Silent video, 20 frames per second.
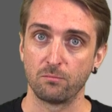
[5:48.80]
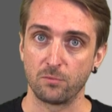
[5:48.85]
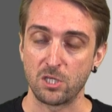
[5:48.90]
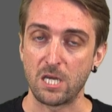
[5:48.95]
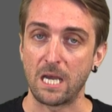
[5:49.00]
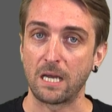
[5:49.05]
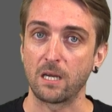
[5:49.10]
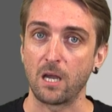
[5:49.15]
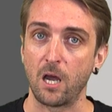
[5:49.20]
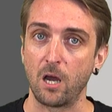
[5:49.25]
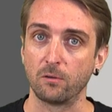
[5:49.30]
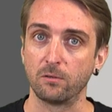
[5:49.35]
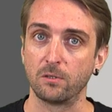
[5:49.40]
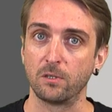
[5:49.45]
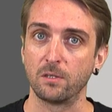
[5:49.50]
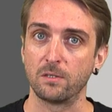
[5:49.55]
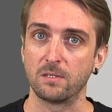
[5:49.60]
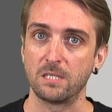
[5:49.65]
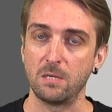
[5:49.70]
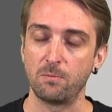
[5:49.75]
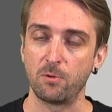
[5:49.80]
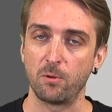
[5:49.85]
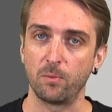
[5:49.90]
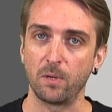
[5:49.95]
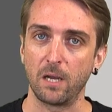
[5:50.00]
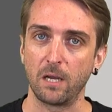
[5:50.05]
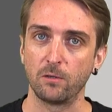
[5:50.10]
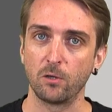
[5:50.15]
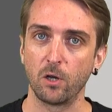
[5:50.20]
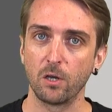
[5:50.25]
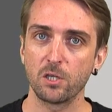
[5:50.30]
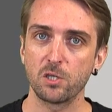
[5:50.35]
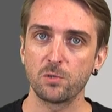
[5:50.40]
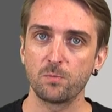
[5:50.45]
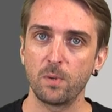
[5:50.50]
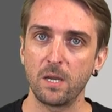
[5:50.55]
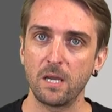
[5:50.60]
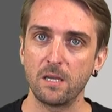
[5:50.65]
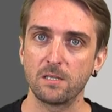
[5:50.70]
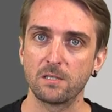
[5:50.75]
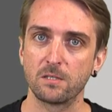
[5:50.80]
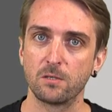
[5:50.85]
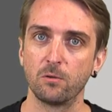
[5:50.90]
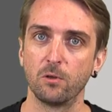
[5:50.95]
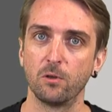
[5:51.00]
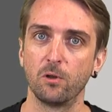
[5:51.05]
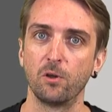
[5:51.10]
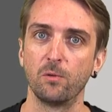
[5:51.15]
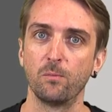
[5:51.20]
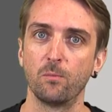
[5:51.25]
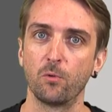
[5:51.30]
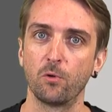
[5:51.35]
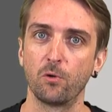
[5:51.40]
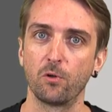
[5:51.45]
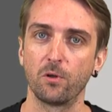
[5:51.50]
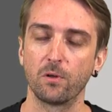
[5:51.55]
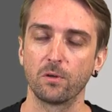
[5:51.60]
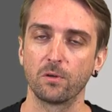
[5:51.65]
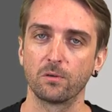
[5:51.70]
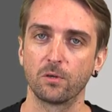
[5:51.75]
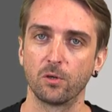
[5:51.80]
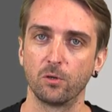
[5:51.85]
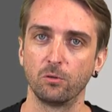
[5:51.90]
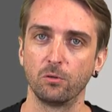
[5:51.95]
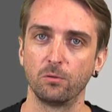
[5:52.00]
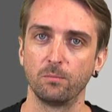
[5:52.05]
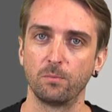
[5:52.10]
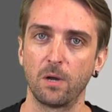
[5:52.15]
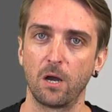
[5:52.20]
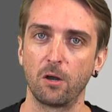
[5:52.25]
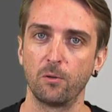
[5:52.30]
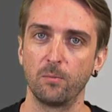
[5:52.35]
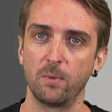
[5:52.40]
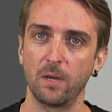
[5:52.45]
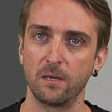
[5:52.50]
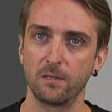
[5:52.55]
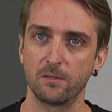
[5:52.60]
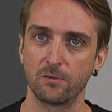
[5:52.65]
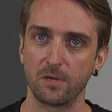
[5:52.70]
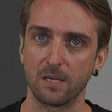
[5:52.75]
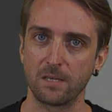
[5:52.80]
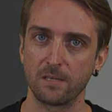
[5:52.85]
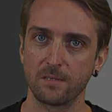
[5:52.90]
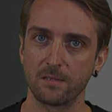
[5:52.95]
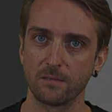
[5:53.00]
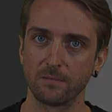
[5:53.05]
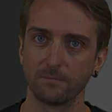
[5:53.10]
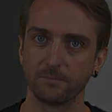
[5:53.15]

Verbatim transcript: Check out the Zebra BI knowledge base to learn more cool Power BI tricks.